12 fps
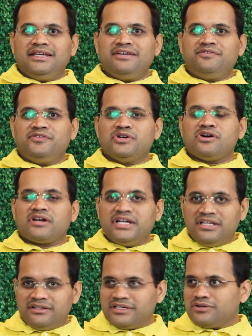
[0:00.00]
If you're
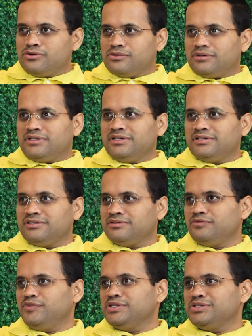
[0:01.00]
writing a code
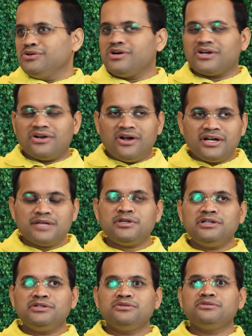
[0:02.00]
which you are not
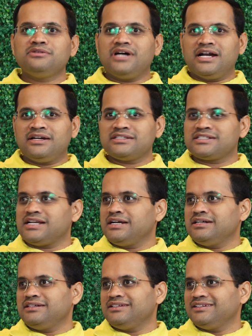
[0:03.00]
able to
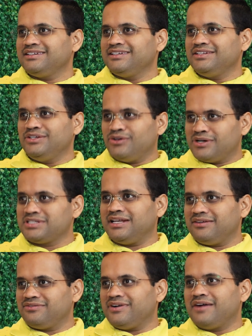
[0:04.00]
understand
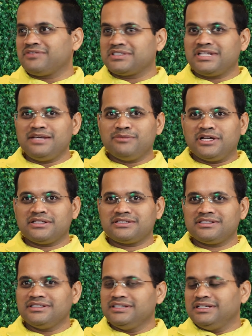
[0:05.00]
yourself after 3
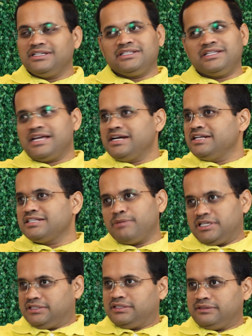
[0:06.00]
months, then it is
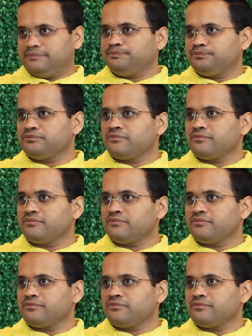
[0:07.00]
a mess.